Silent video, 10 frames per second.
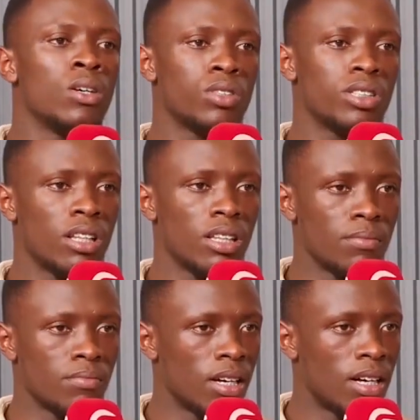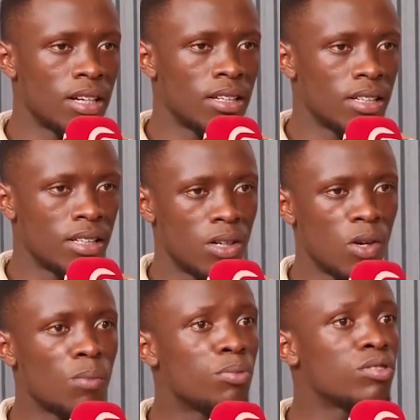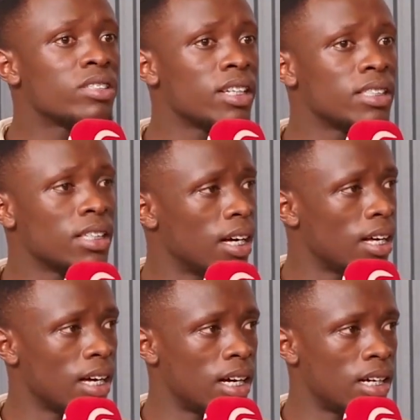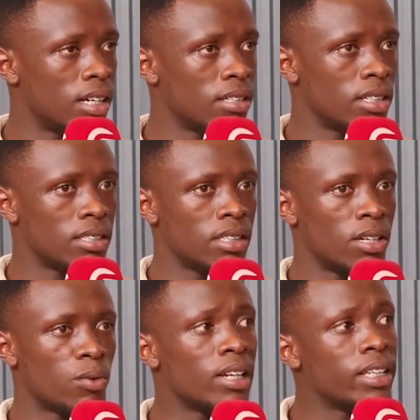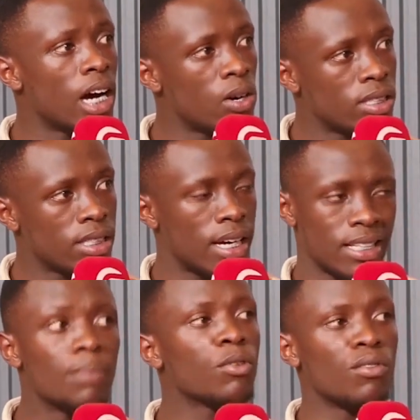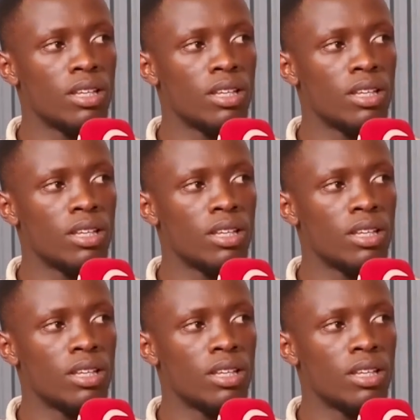We shall help you stage a rally outside, something of